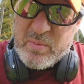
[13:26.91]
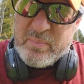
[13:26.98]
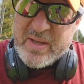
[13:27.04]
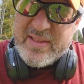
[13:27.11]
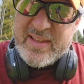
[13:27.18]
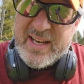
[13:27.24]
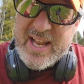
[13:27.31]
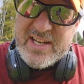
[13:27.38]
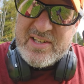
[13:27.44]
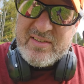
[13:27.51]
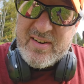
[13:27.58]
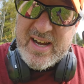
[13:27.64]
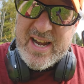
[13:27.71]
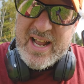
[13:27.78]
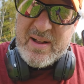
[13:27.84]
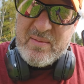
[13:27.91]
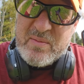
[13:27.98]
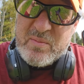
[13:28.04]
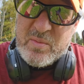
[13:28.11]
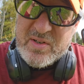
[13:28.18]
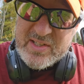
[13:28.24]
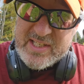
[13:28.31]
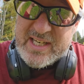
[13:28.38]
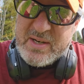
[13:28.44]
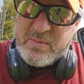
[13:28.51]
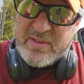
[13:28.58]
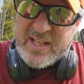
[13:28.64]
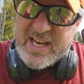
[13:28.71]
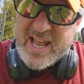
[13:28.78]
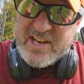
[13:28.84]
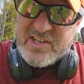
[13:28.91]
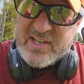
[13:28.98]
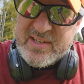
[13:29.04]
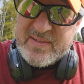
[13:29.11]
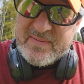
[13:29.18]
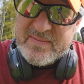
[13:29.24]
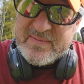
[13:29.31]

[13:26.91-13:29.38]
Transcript: will beat the legend right now. We're sticking with the legend.